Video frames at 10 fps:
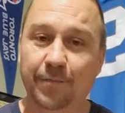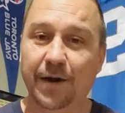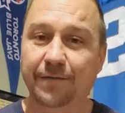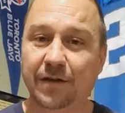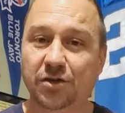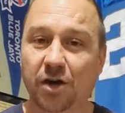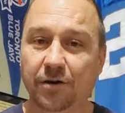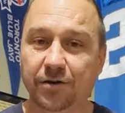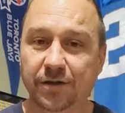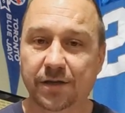but the
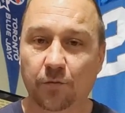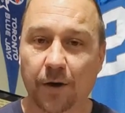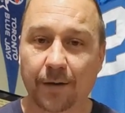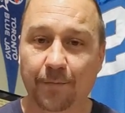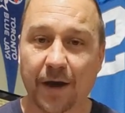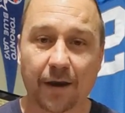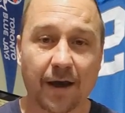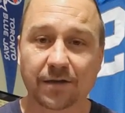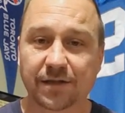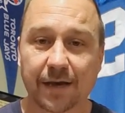Chargers to win it by a
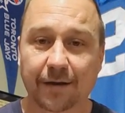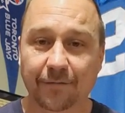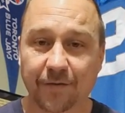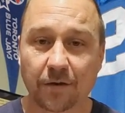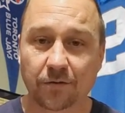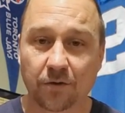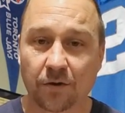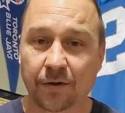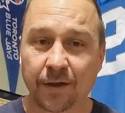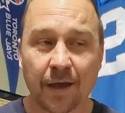last-second field
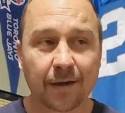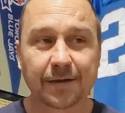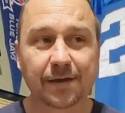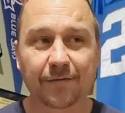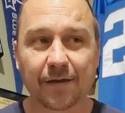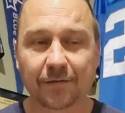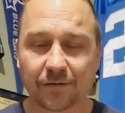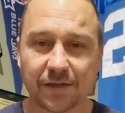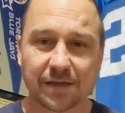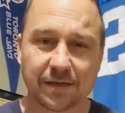goal, because I think they're
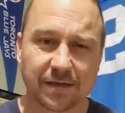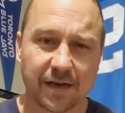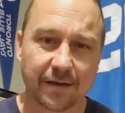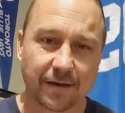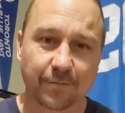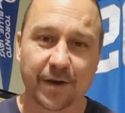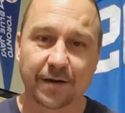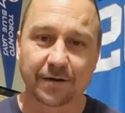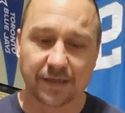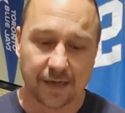just a slightly
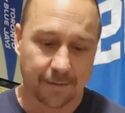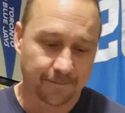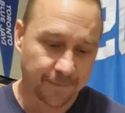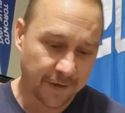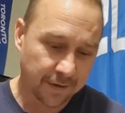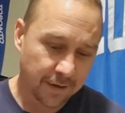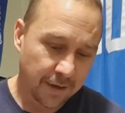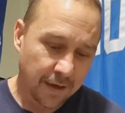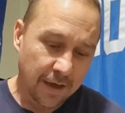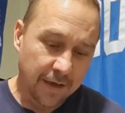better team.
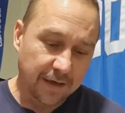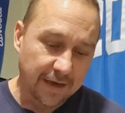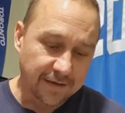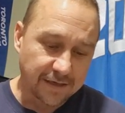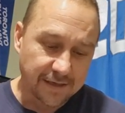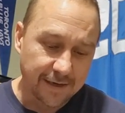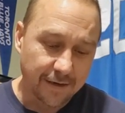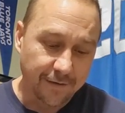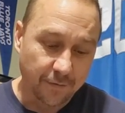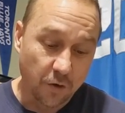Kansas City
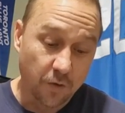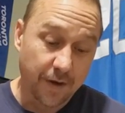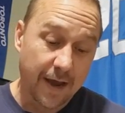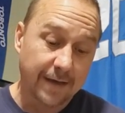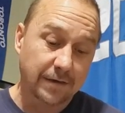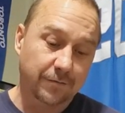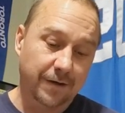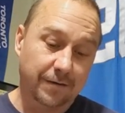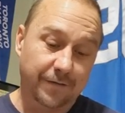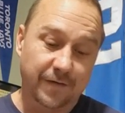on the road at New
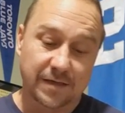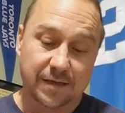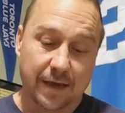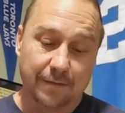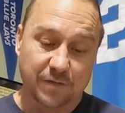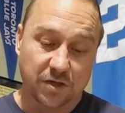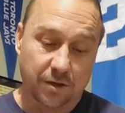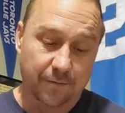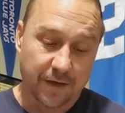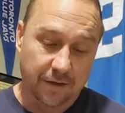England. This game
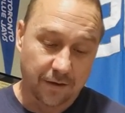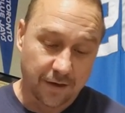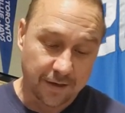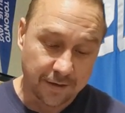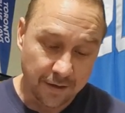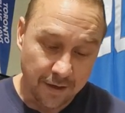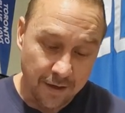should be good.